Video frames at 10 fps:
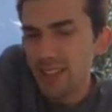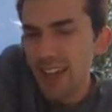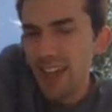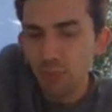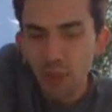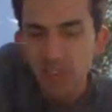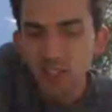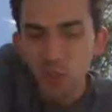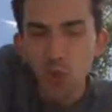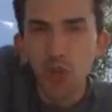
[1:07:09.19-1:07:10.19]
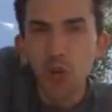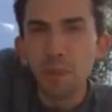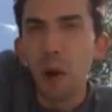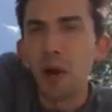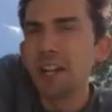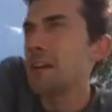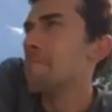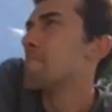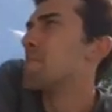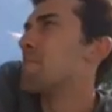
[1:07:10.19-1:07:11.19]
data plan's through a third party,
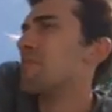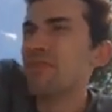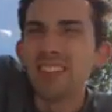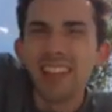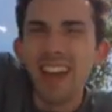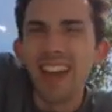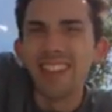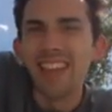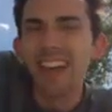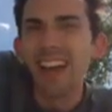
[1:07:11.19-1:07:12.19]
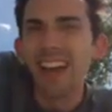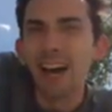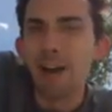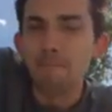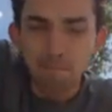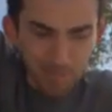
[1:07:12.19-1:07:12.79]
and they have